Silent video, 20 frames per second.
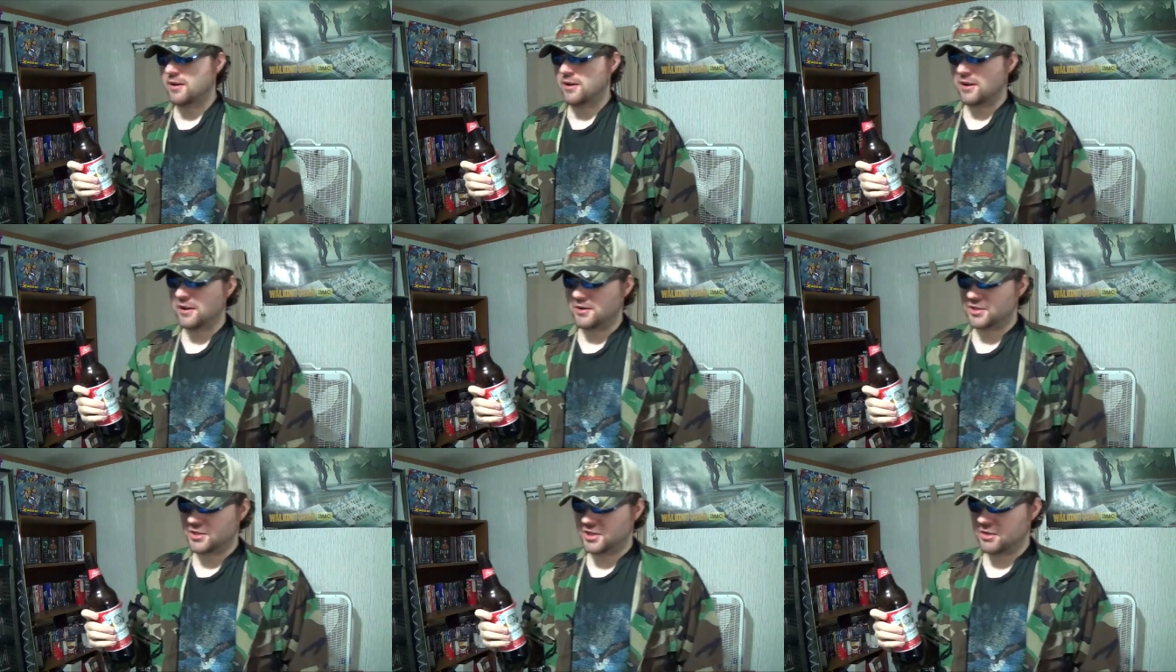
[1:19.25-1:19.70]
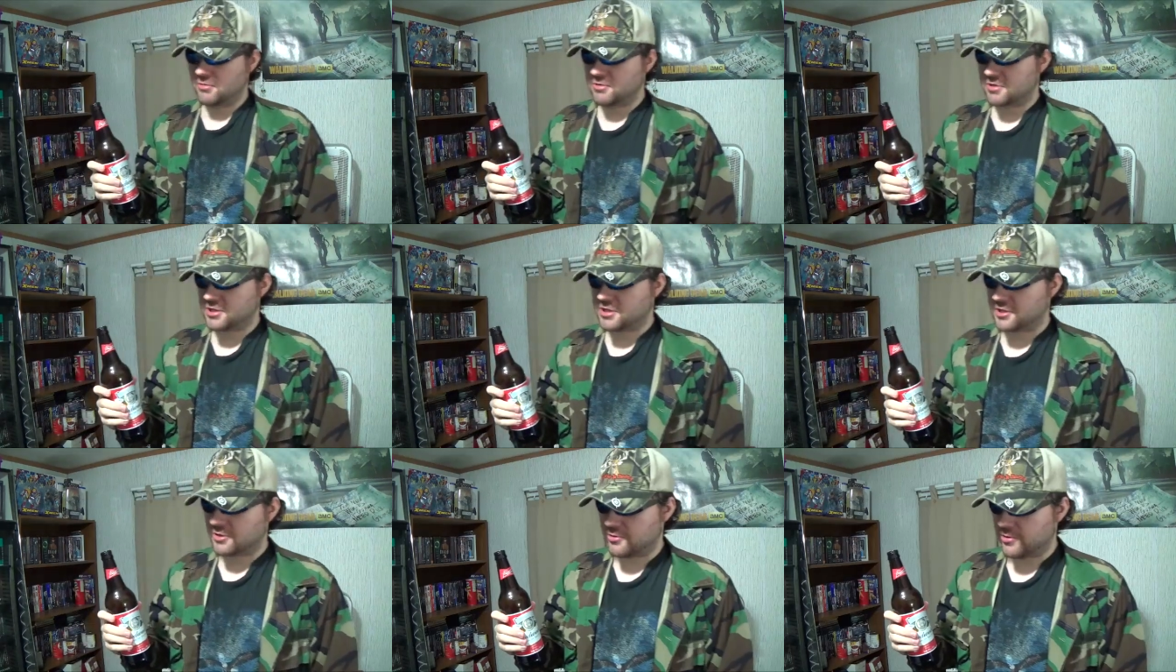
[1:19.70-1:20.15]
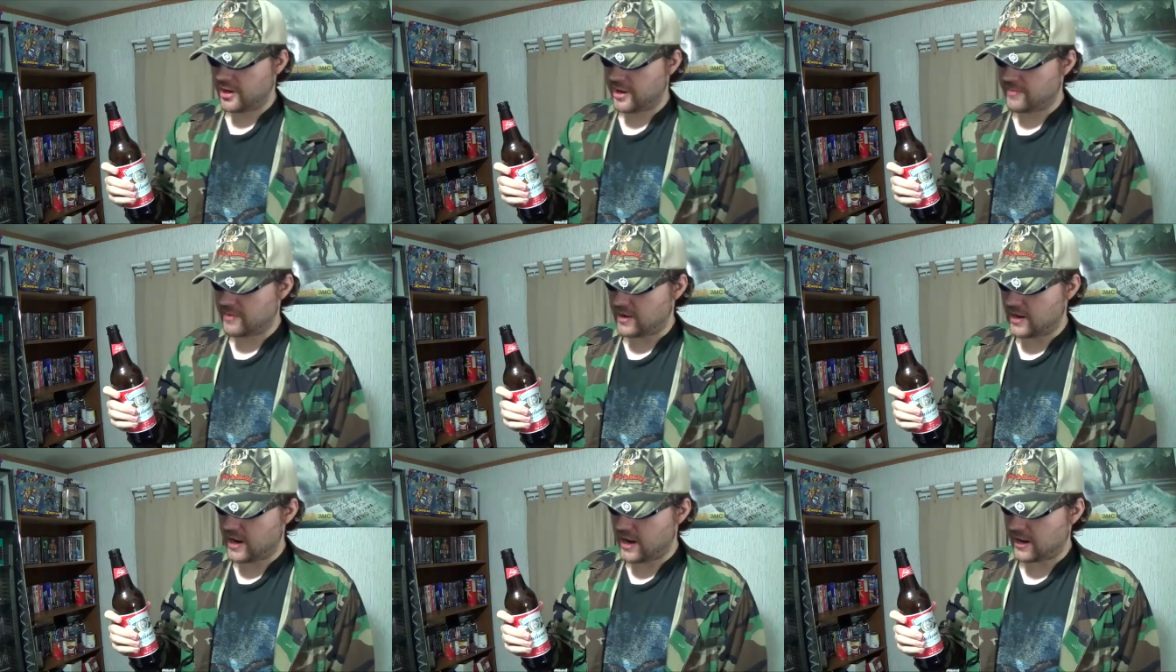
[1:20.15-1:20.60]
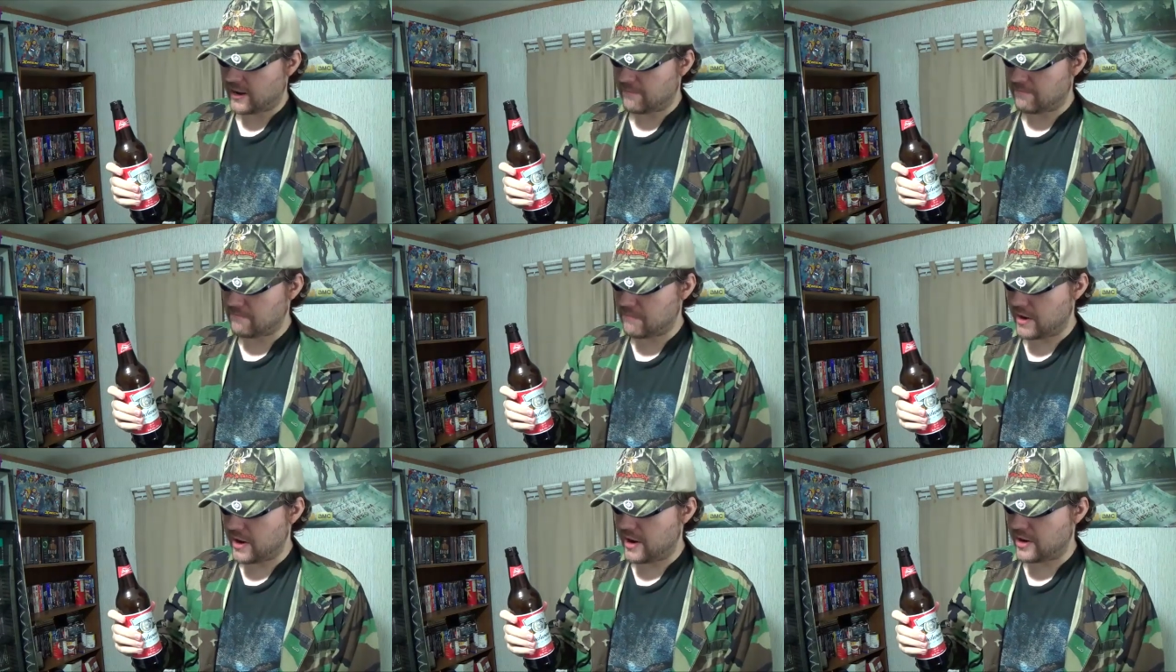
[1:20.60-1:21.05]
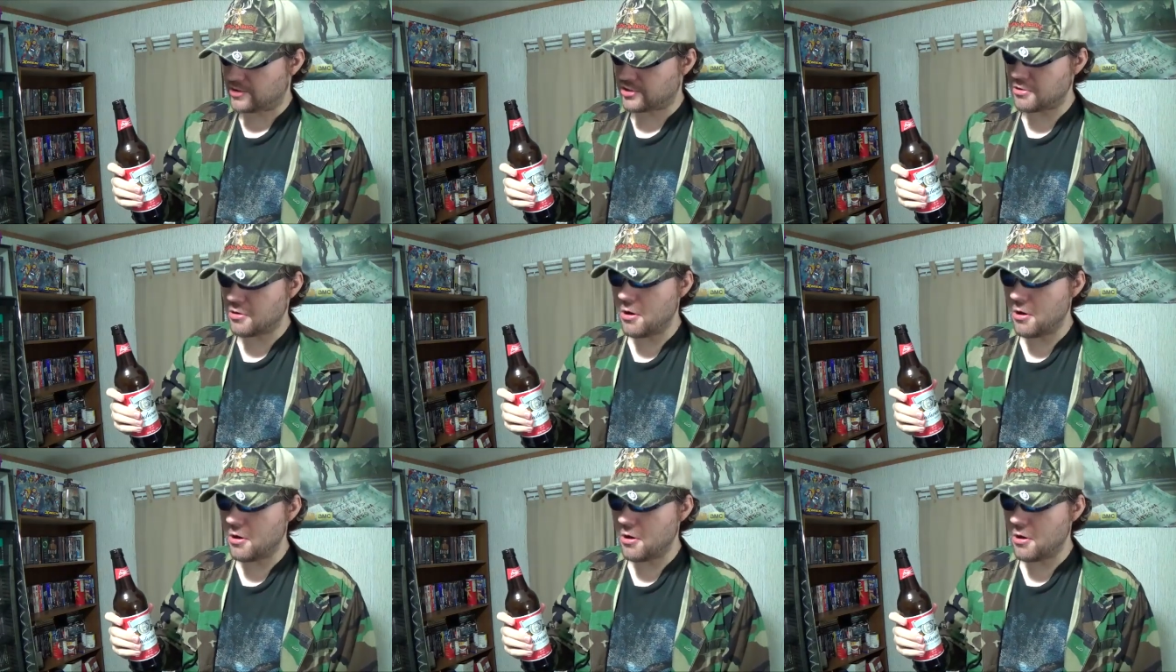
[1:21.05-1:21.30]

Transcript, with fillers: And she was screaming like a bitch.